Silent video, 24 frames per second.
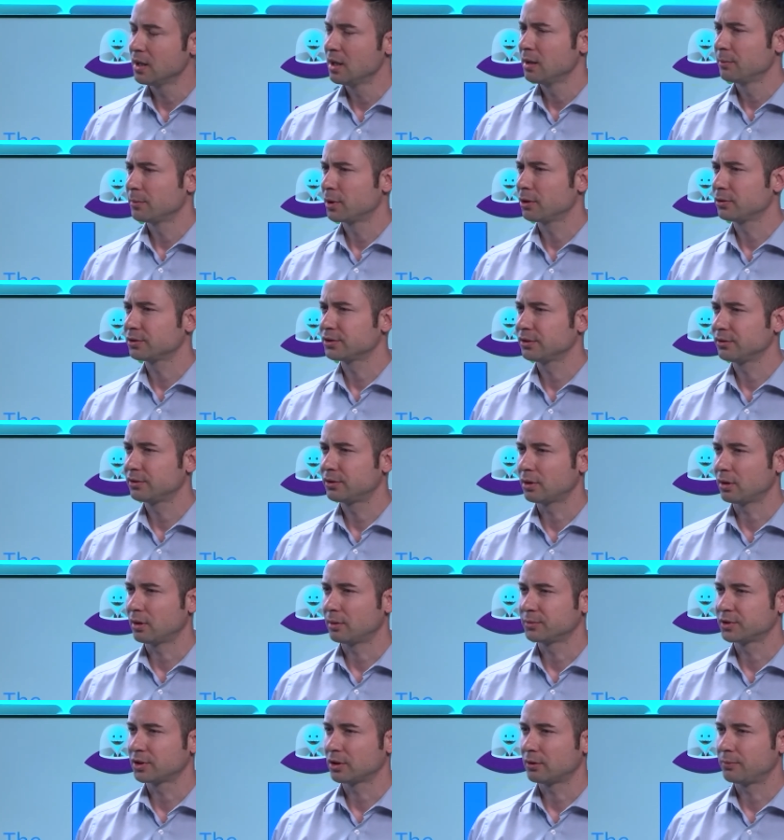but also in
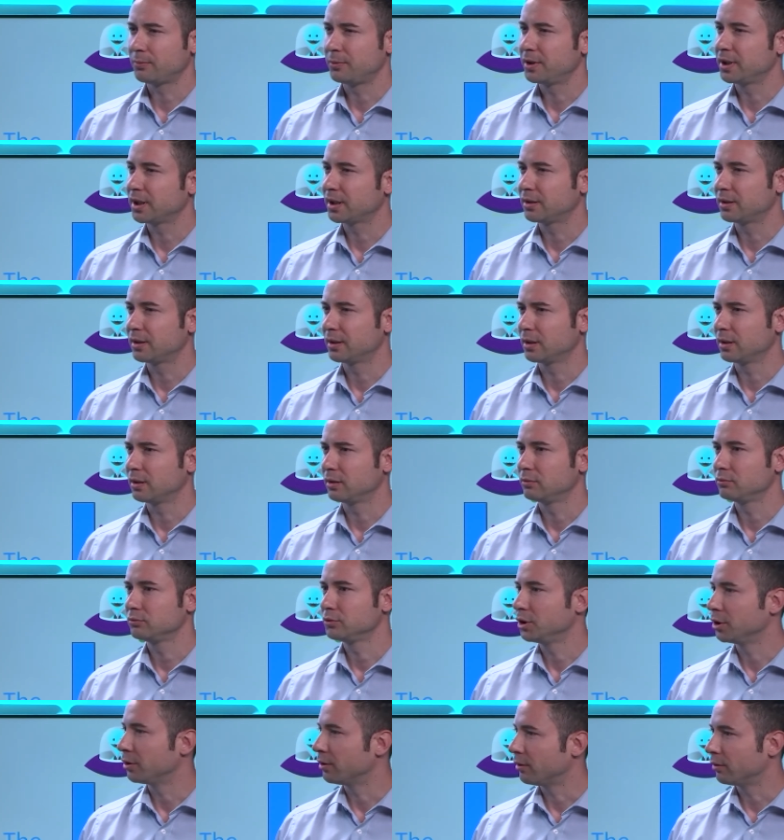terms of predicting
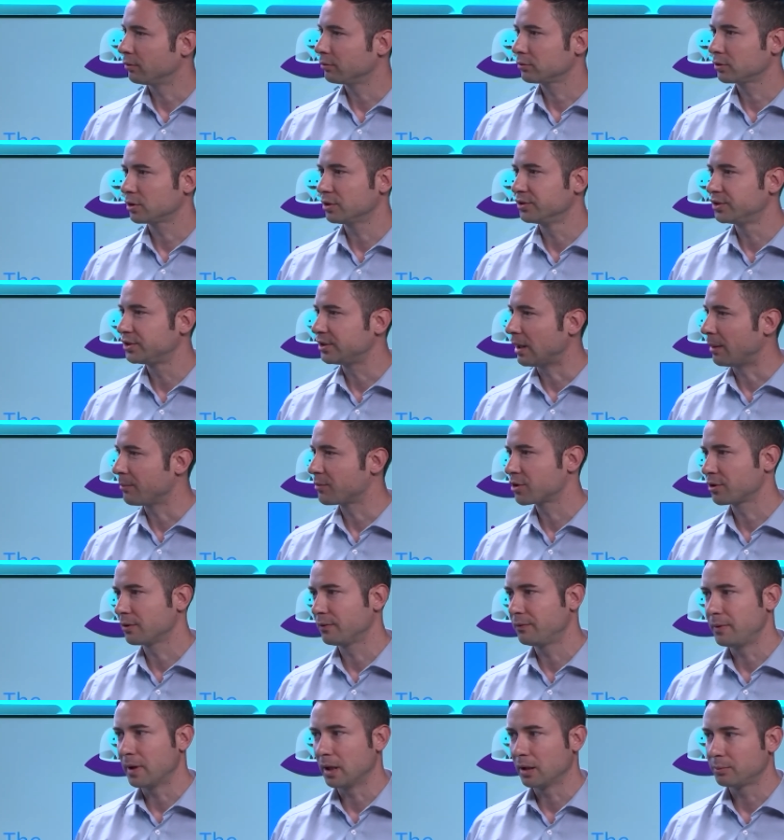you know, consumption
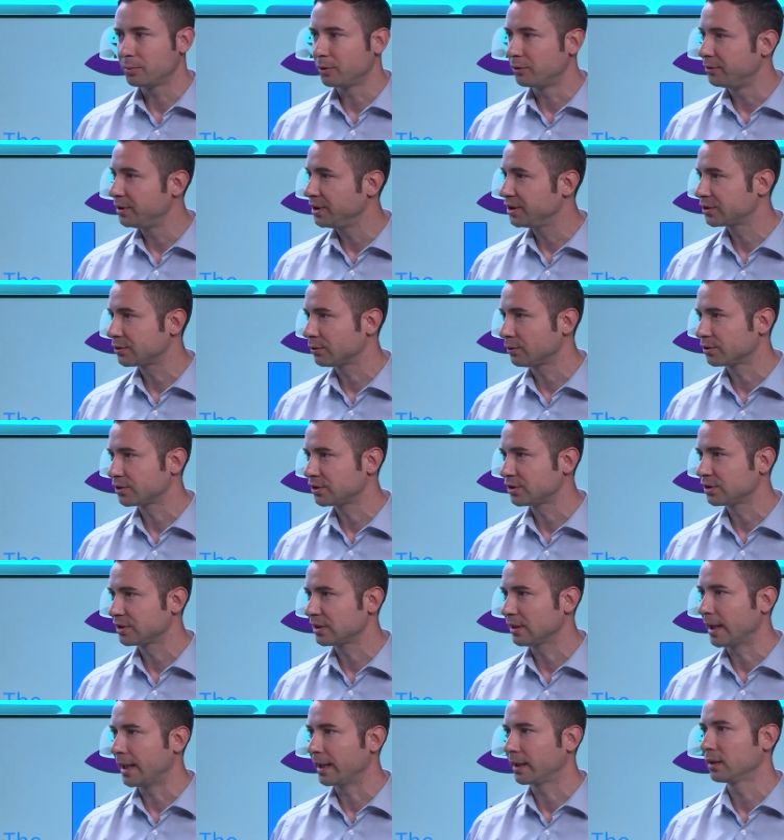of valuable
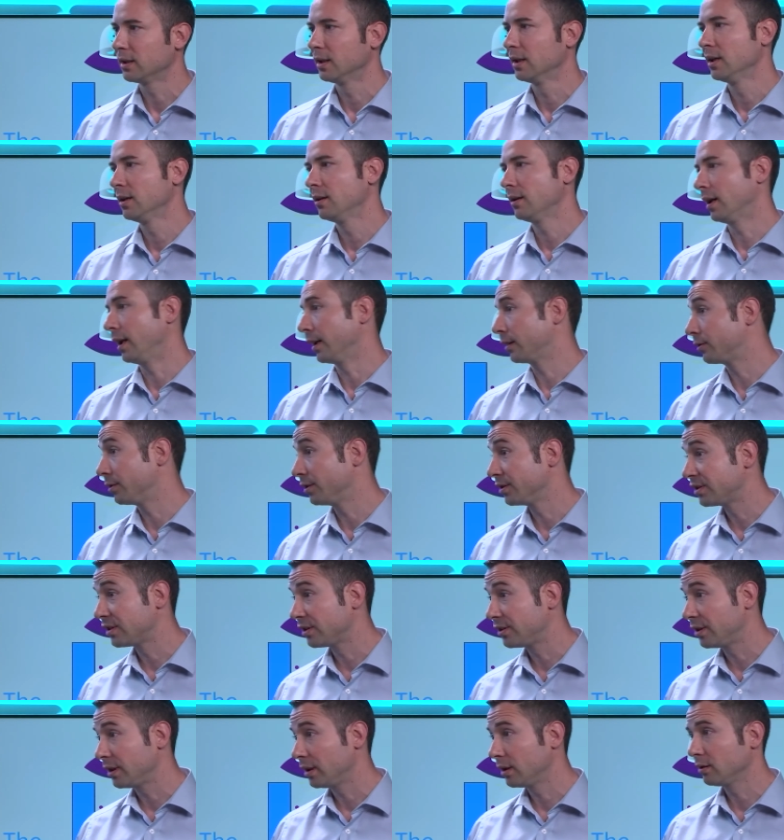resources like
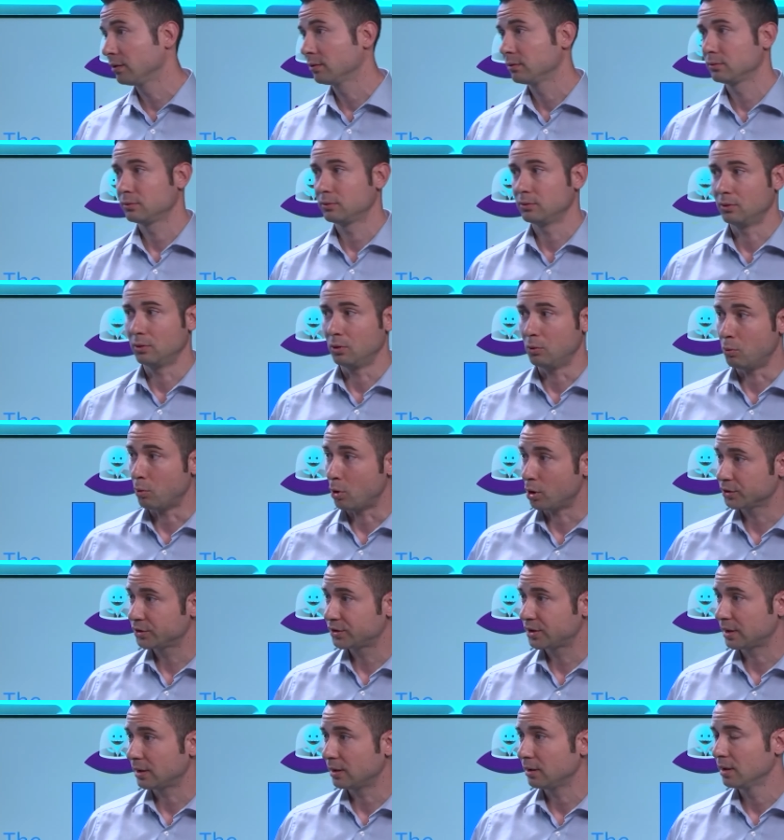electricity or
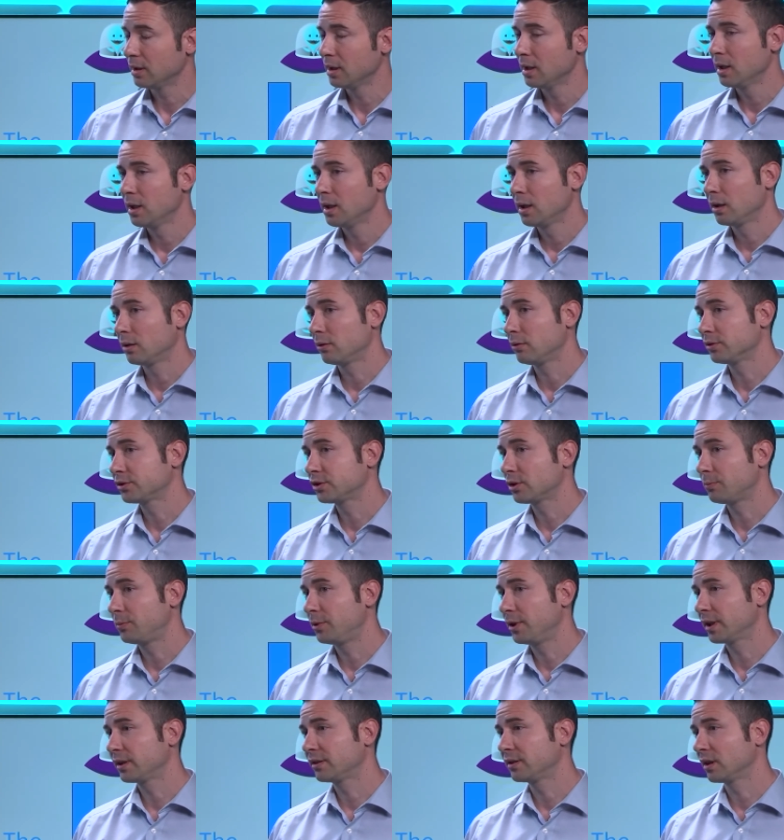water, and also
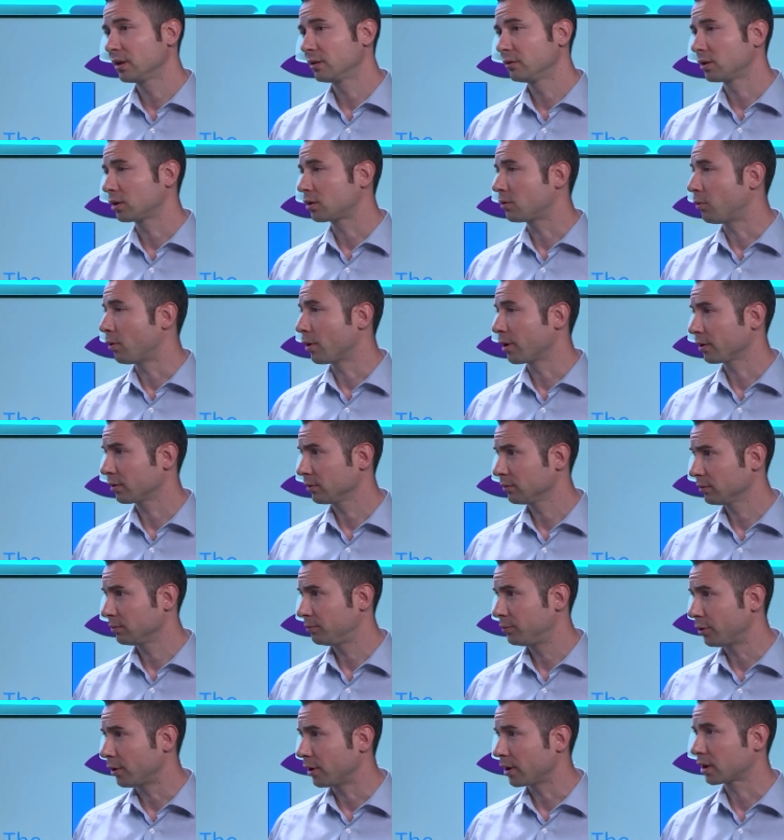predicting the quali
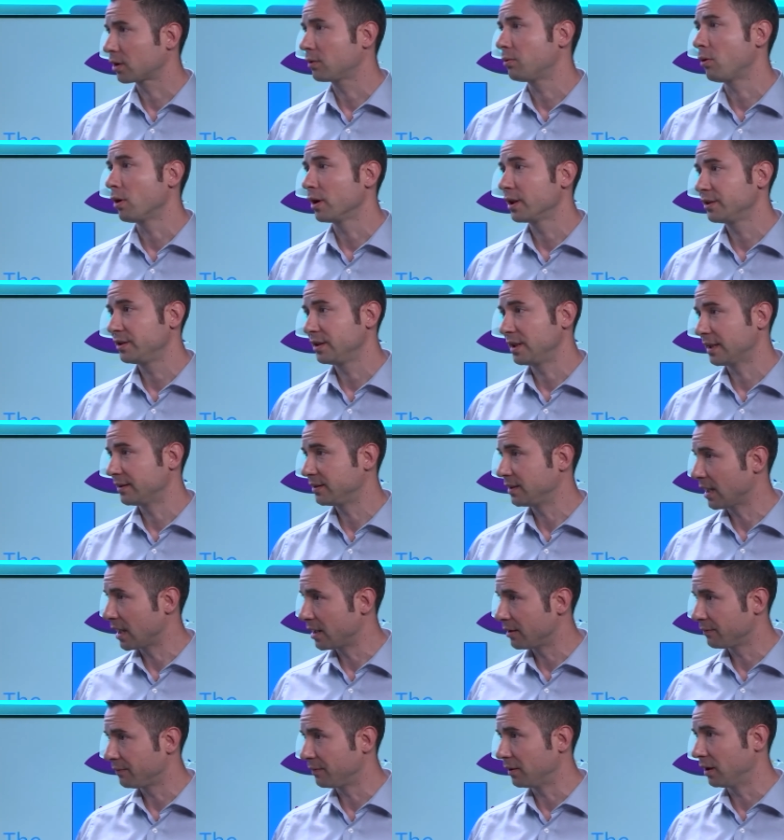product quality at the
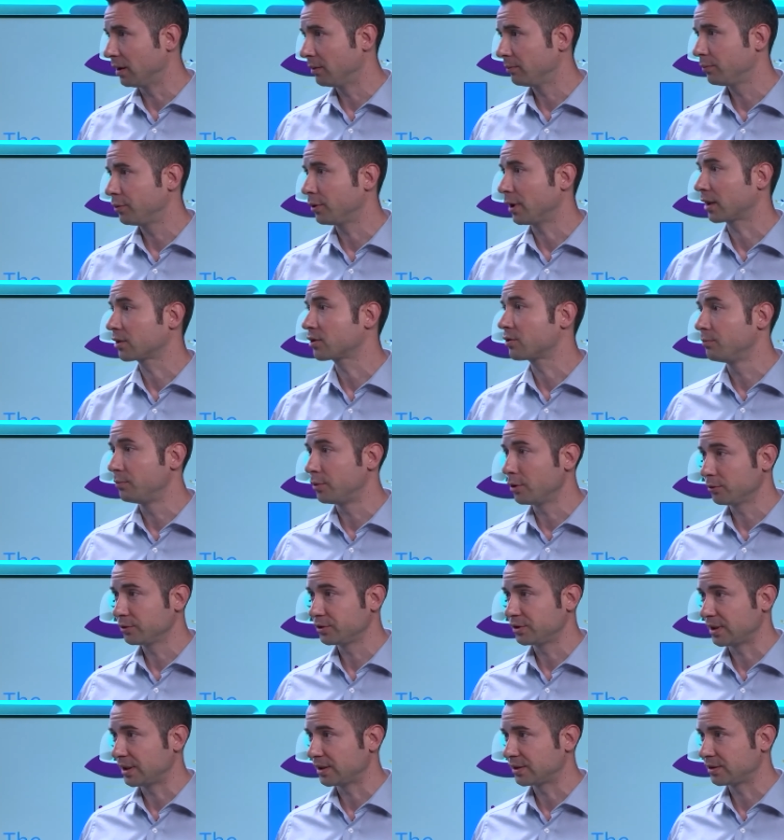end of a production
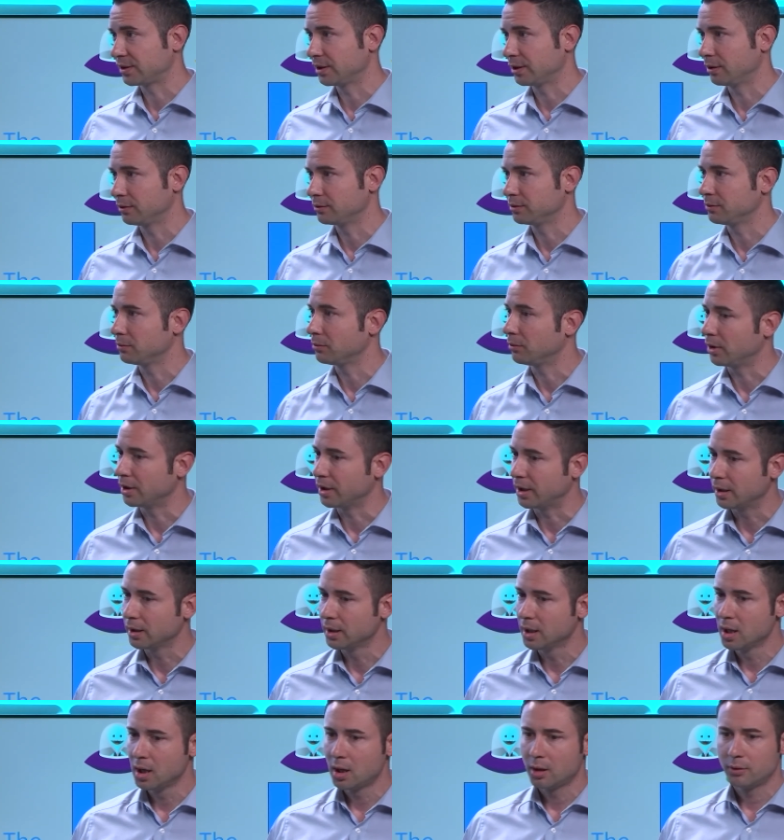process. You know, you want to mm
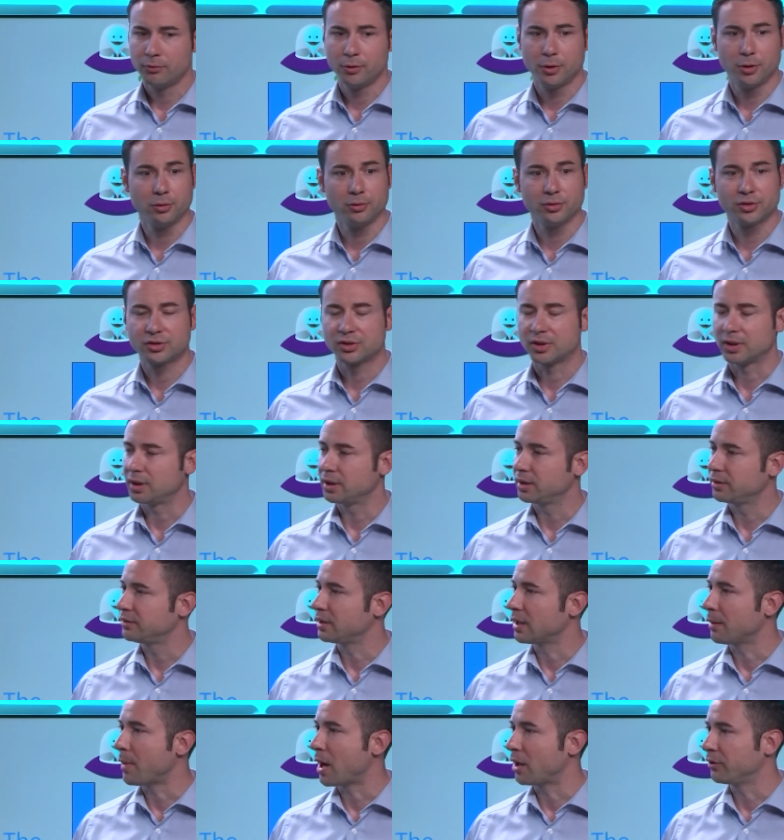-hmm. reduce the,
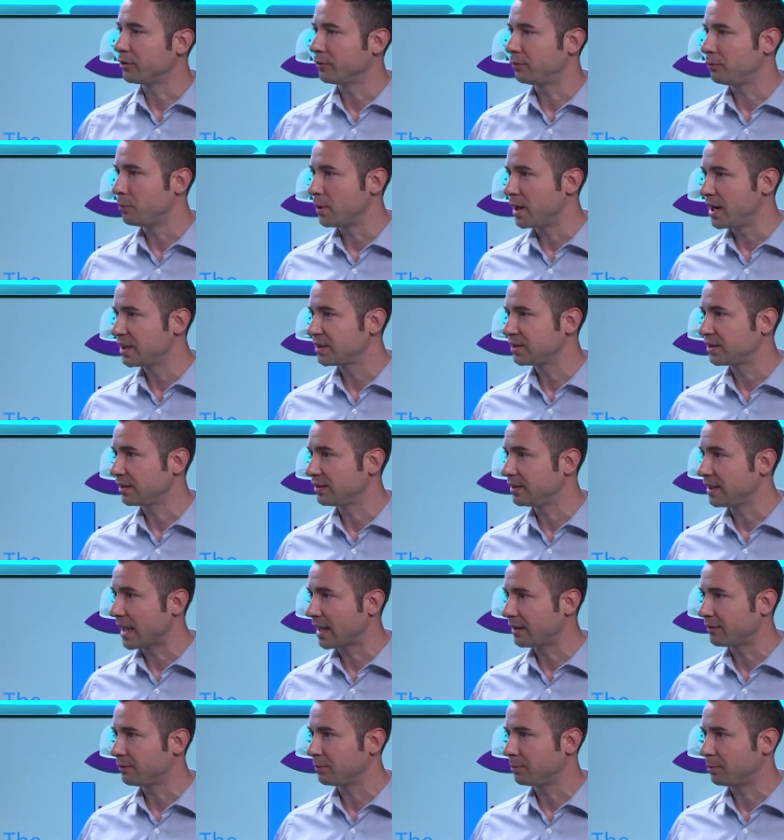the amount of waste at the
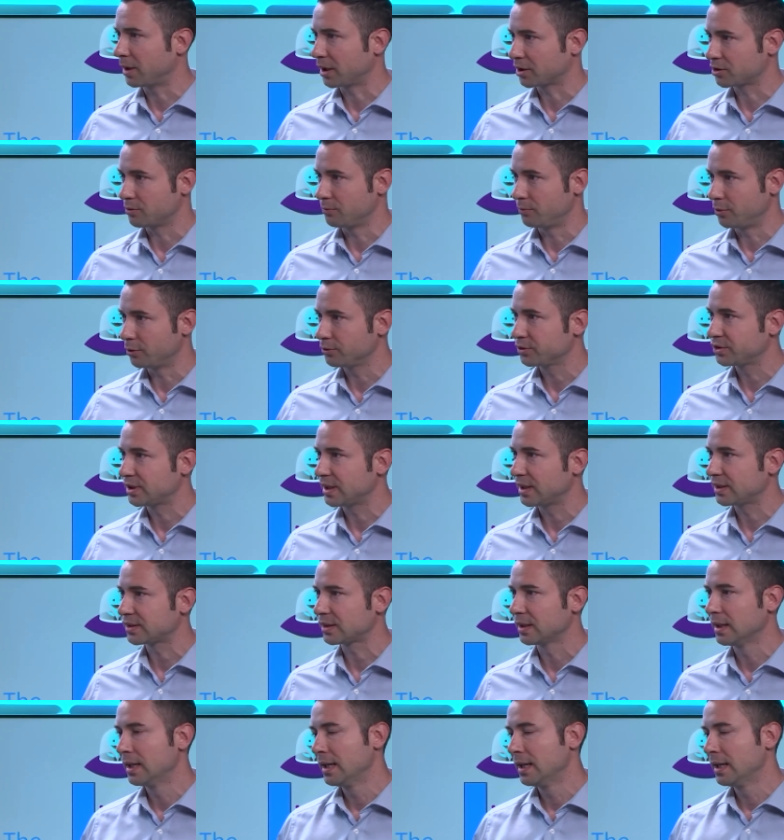end of a production process,